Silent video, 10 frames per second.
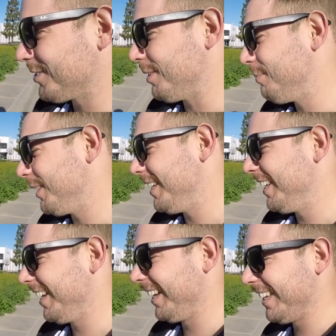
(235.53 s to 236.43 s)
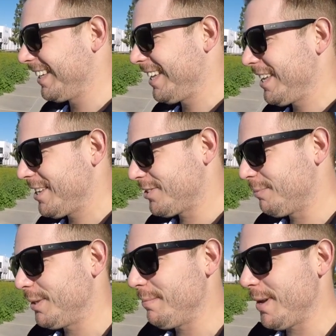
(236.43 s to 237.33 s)
Somebody, uh,
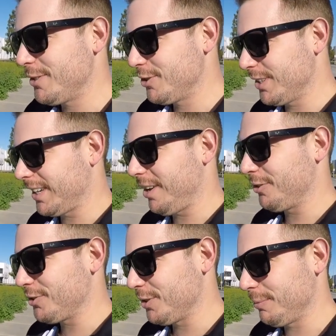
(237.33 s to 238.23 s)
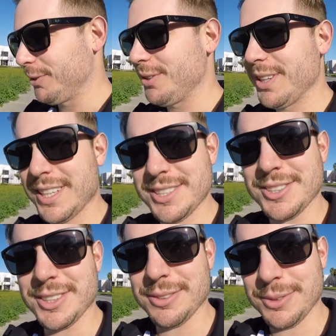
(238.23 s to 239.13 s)
somebody mentioned a color similar to this,
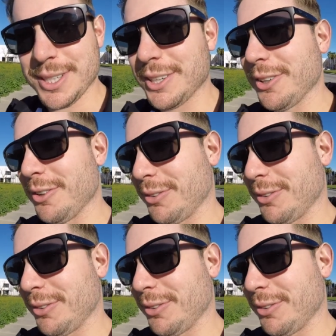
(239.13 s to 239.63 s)
and we did a little